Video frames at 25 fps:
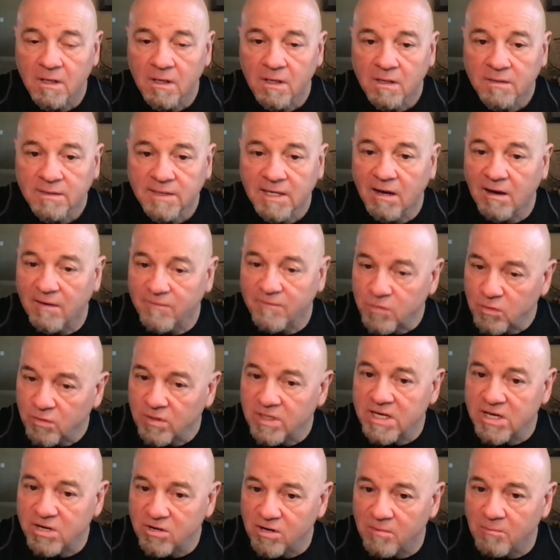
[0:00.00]
Now, if you can
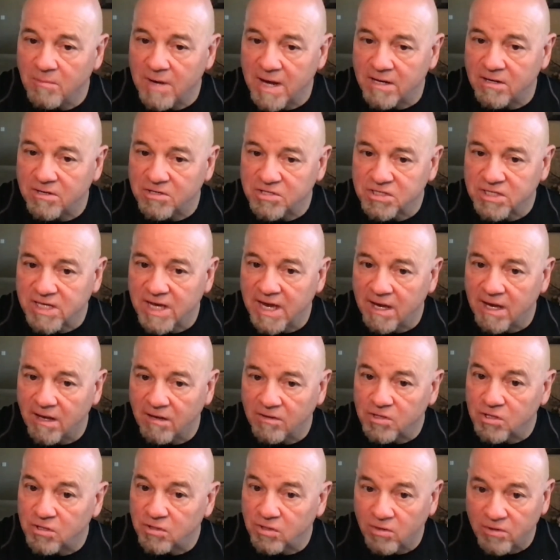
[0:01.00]
hear a minor scale,
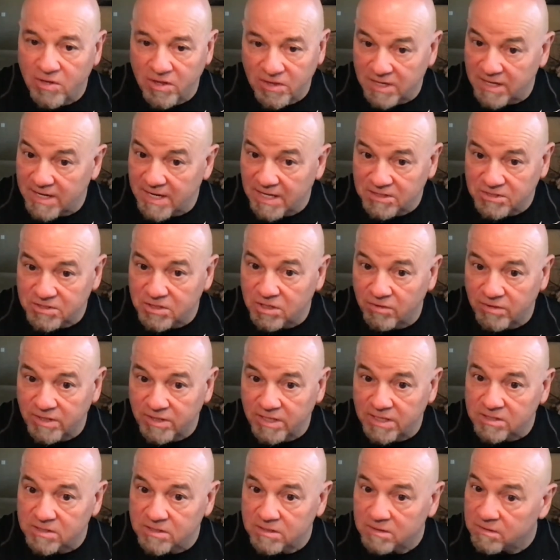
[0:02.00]
you know that the next note
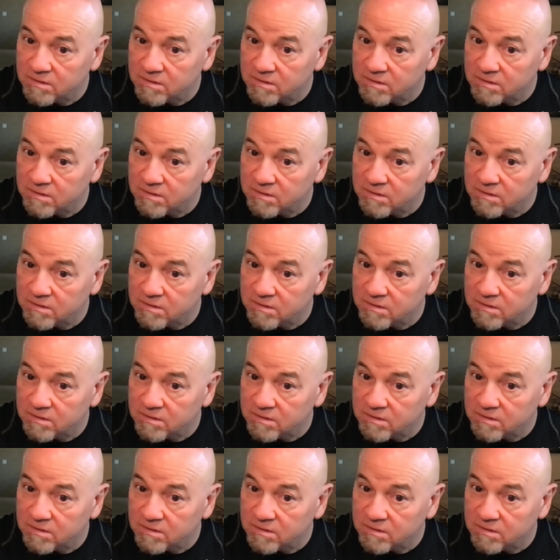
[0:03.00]
is.